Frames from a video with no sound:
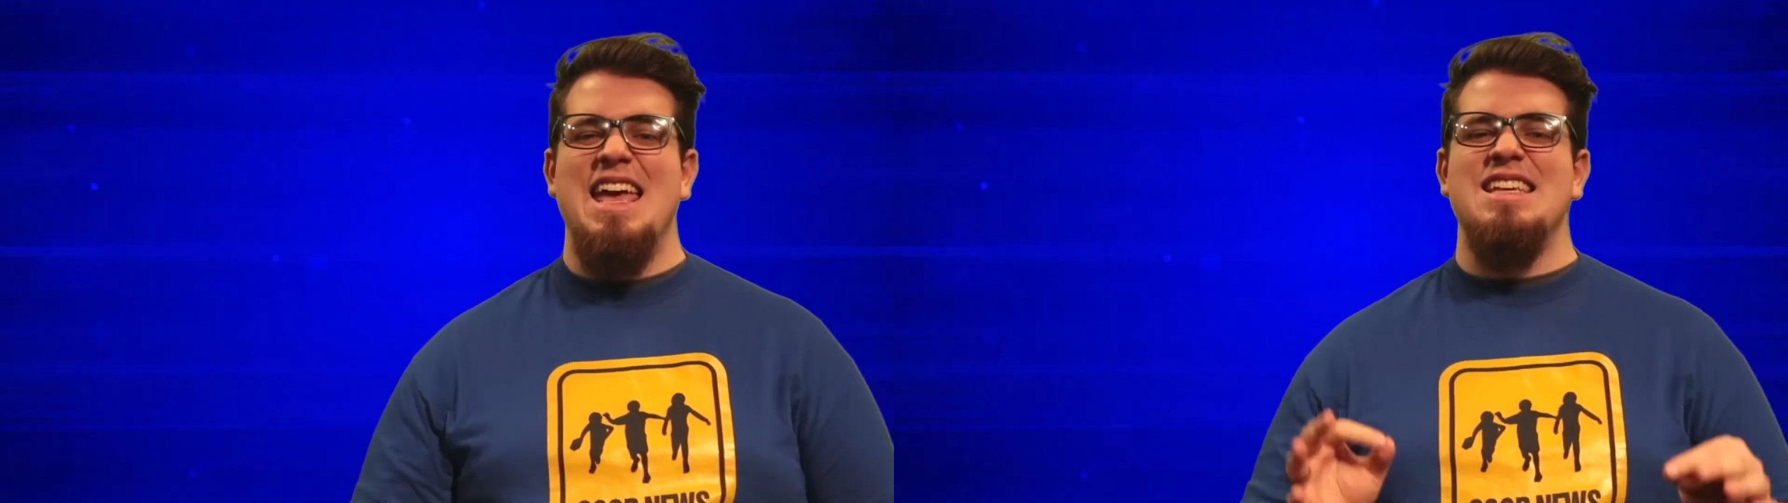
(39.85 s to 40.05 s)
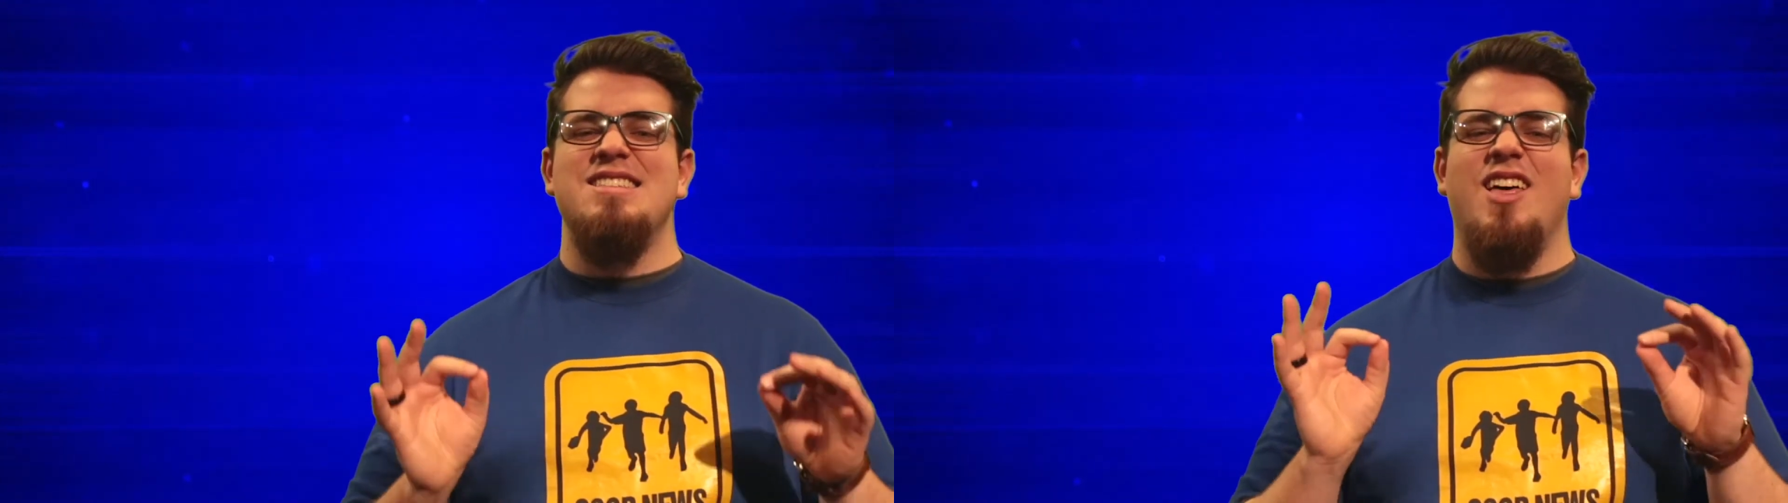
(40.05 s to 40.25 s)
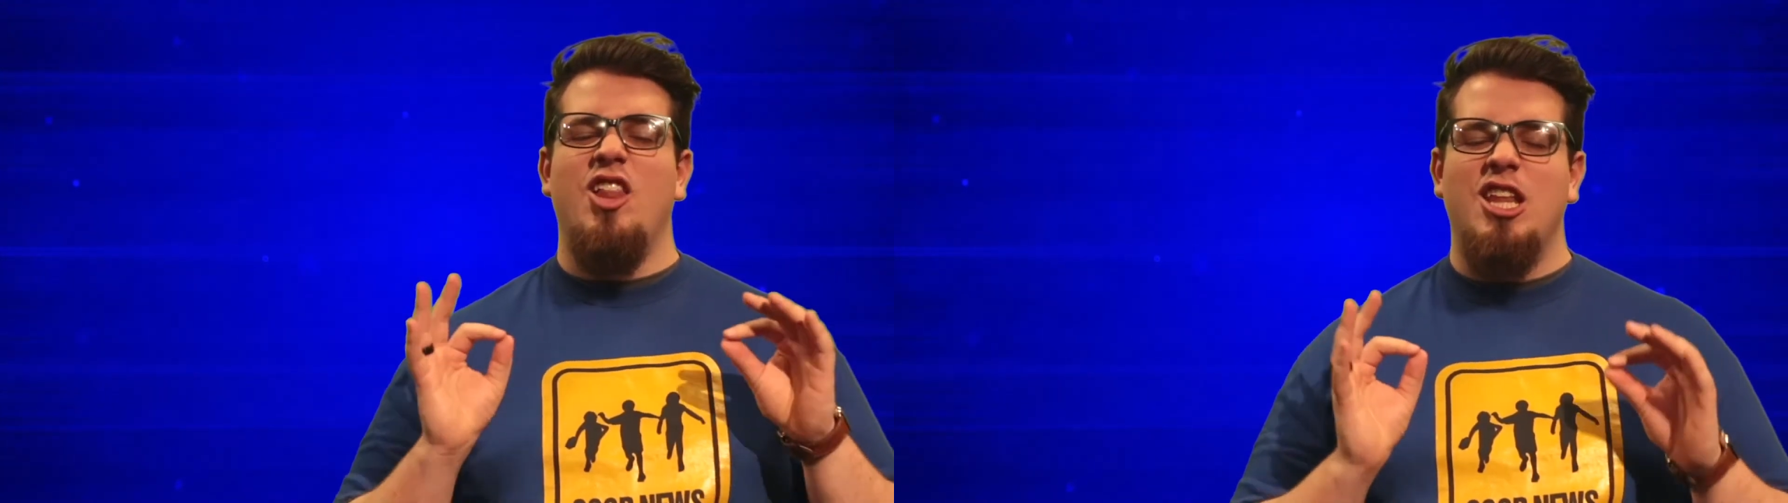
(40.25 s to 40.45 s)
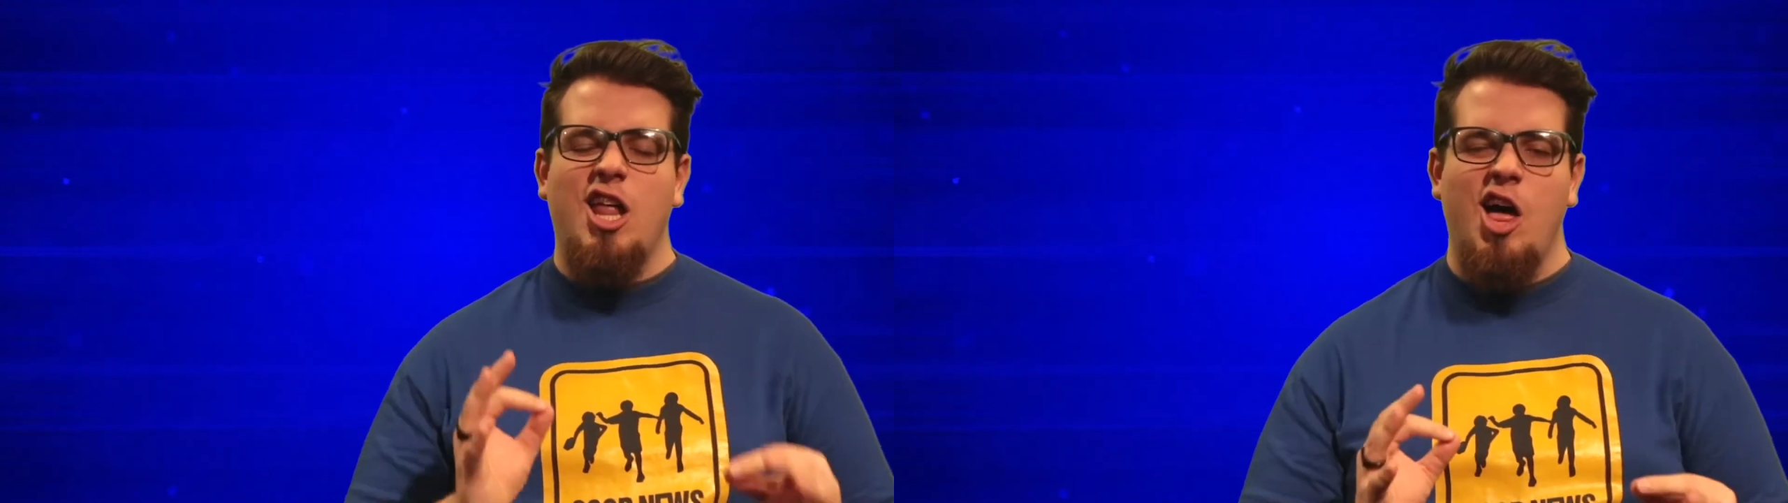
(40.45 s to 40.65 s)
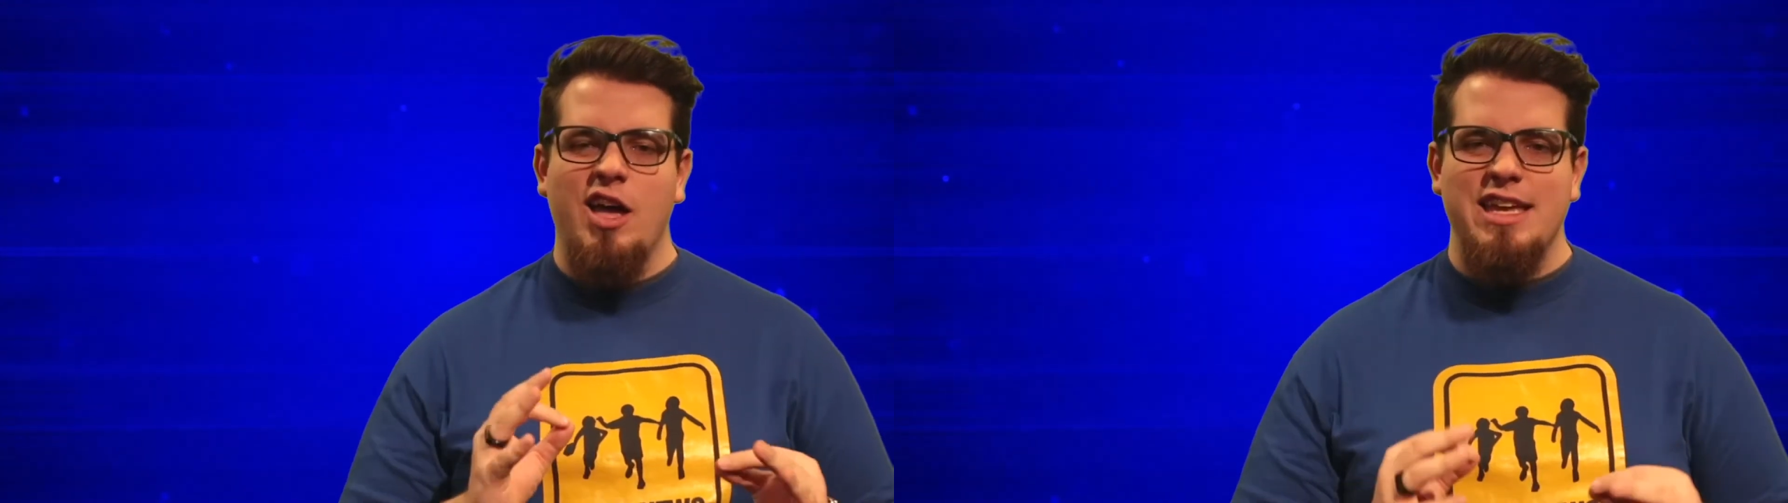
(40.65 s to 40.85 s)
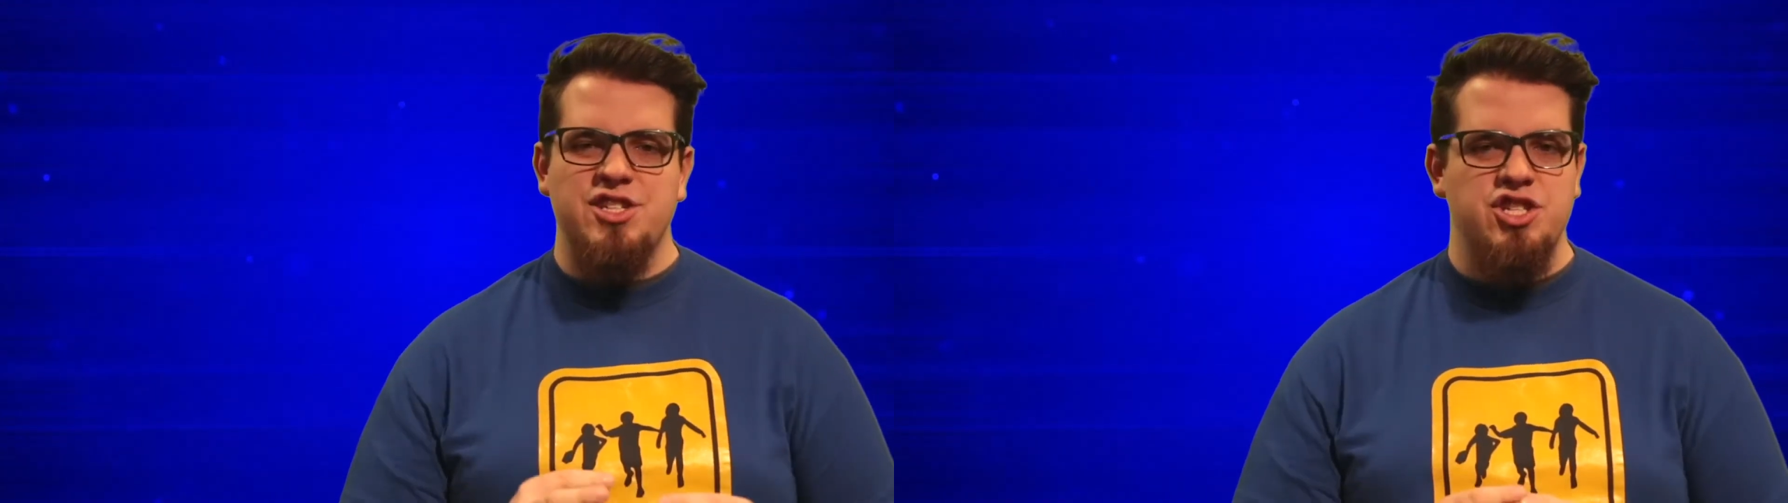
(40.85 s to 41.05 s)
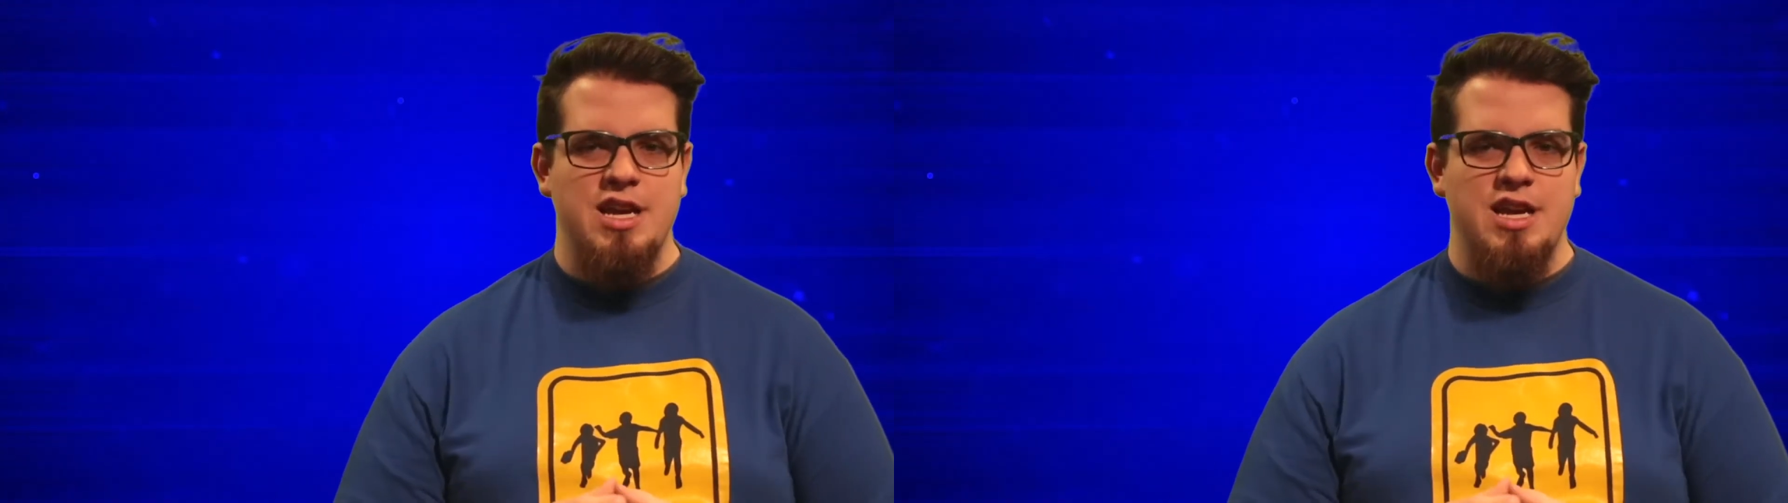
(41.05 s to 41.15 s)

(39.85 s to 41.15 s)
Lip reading: is the longest